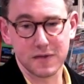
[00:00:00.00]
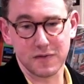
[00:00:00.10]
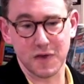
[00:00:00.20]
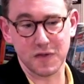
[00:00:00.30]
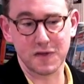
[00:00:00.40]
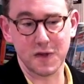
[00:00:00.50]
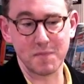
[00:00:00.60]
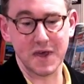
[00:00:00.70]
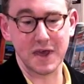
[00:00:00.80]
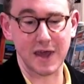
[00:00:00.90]
that
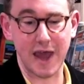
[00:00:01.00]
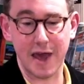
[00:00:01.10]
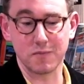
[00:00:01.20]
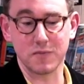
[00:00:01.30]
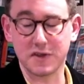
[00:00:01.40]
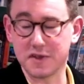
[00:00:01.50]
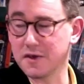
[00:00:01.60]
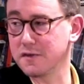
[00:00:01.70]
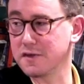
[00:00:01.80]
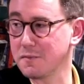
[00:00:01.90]
something can be
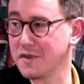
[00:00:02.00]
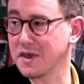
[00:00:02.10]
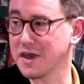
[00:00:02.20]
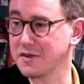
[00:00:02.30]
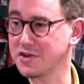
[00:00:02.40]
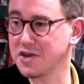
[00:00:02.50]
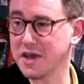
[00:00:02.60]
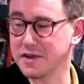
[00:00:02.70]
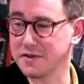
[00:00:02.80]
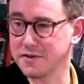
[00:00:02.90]
done, something can
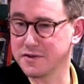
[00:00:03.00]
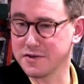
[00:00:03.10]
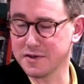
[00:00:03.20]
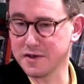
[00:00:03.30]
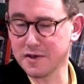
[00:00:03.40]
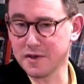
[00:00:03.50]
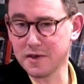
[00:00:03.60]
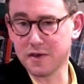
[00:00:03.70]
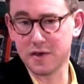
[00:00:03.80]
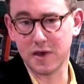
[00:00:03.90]
change,
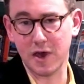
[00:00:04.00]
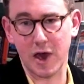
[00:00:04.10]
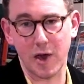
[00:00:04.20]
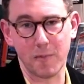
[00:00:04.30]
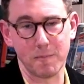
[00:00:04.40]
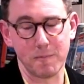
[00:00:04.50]
that